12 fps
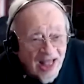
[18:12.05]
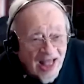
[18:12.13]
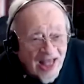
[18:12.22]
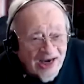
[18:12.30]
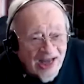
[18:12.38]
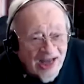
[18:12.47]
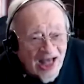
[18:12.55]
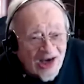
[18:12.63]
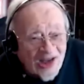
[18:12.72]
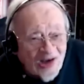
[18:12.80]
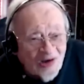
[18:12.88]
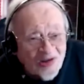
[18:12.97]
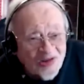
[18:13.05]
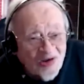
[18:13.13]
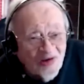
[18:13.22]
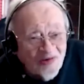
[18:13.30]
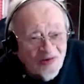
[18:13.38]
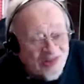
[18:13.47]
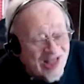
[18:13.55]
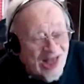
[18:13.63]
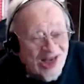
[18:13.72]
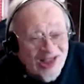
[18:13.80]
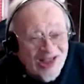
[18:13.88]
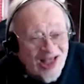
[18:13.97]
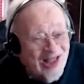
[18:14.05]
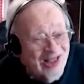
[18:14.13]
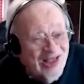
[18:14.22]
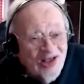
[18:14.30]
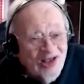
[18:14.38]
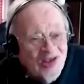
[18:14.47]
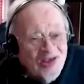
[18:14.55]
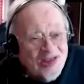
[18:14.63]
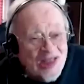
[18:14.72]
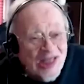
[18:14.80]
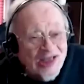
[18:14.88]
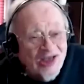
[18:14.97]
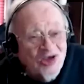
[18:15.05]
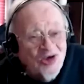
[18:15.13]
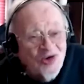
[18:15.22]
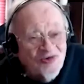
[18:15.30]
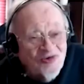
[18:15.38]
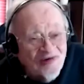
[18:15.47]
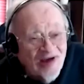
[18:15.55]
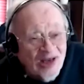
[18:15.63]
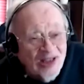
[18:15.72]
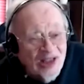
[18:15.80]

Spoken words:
And Ali looks over. Ali, it's like a cue for him.